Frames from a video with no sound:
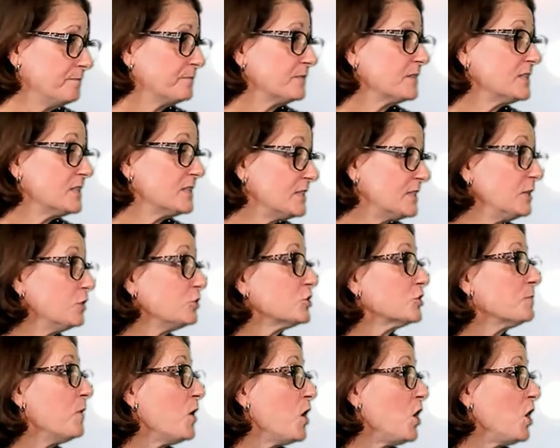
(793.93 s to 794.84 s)
still
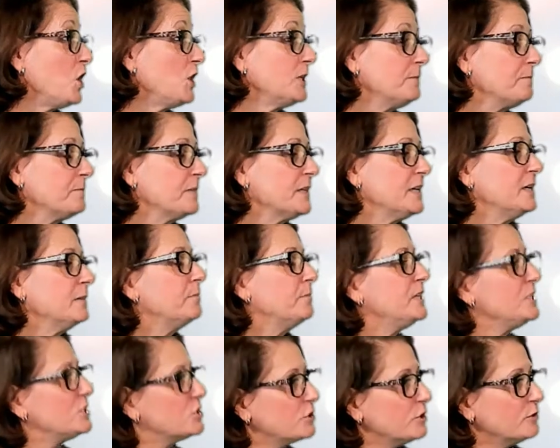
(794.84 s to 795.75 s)
small, but
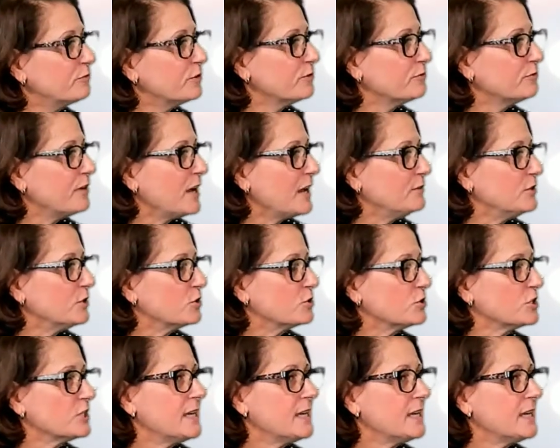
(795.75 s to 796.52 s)
it's good for 5 years.